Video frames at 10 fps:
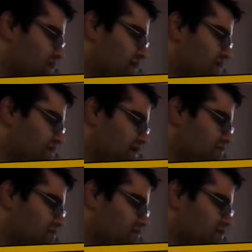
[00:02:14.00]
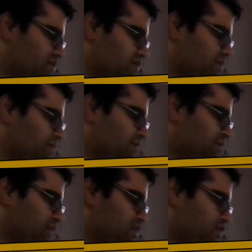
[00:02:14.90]
and September
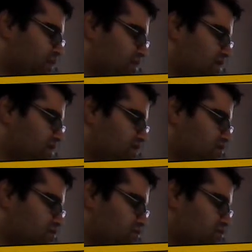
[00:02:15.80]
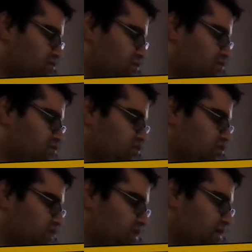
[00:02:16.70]
22,
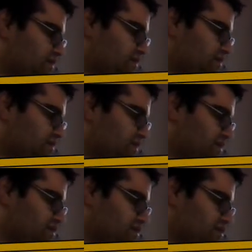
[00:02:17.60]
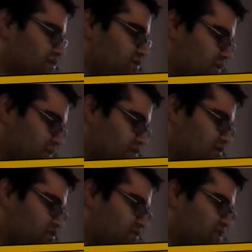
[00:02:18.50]
2006
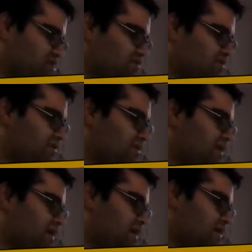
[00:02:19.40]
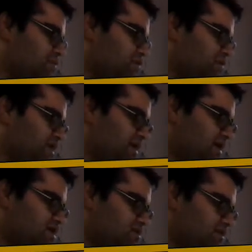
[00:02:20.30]
registration and
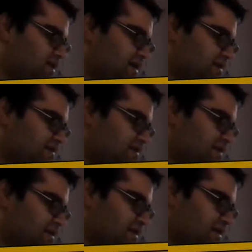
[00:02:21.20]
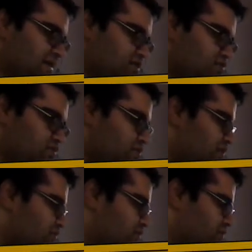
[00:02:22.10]
publication dates that you
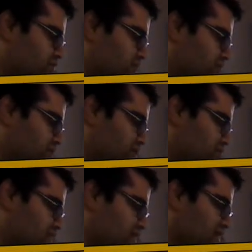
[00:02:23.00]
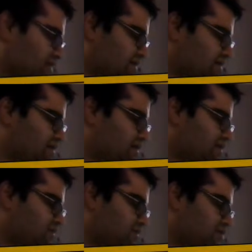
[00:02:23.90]
note for Mr. Biuskaile's
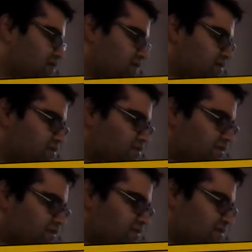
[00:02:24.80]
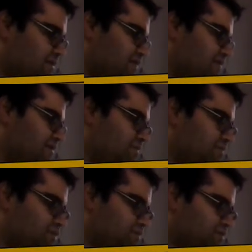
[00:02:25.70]
The Sky Roses.
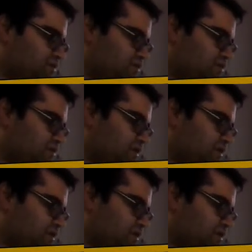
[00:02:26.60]
Simply put,